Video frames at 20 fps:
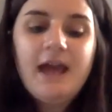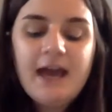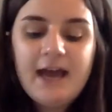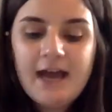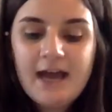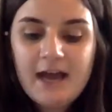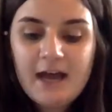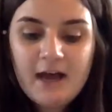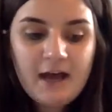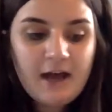
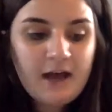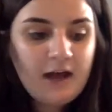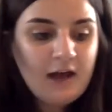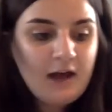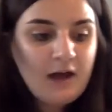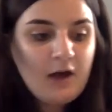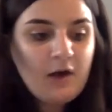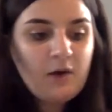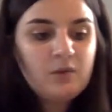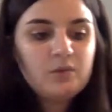
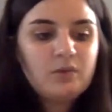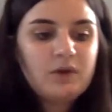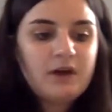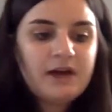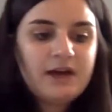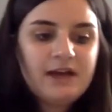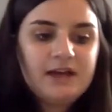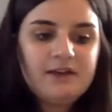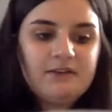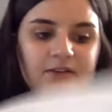All
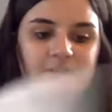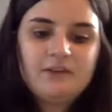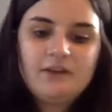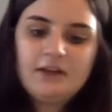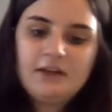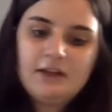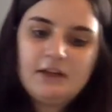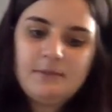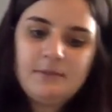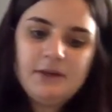right,
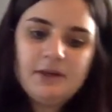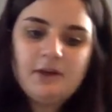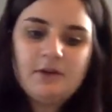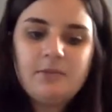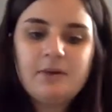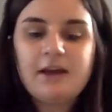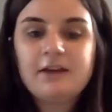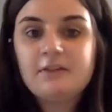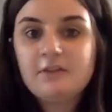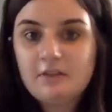let me go
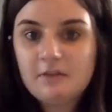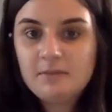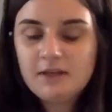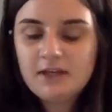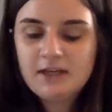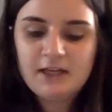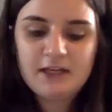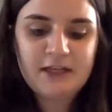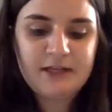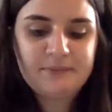back to the
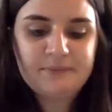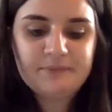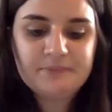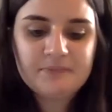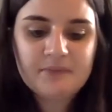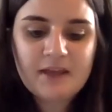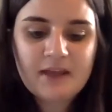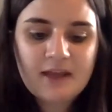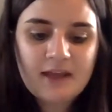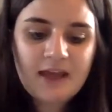beginning.
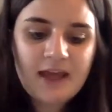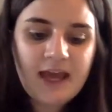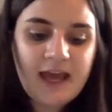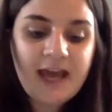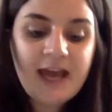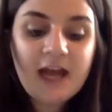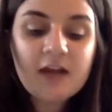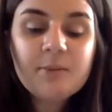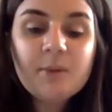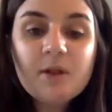
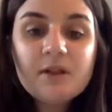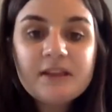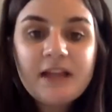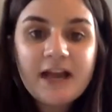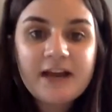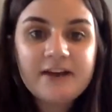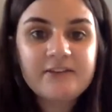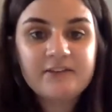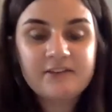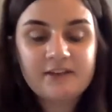Animal
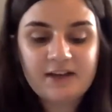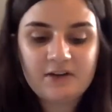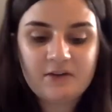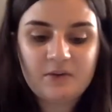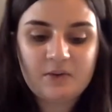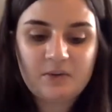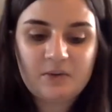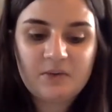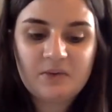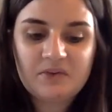life
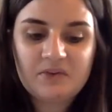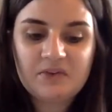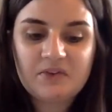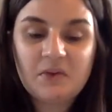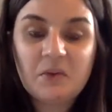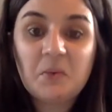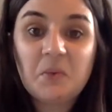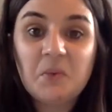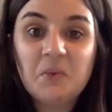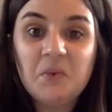cycles.
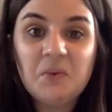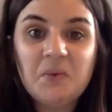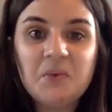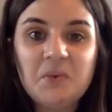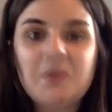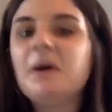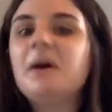Woo!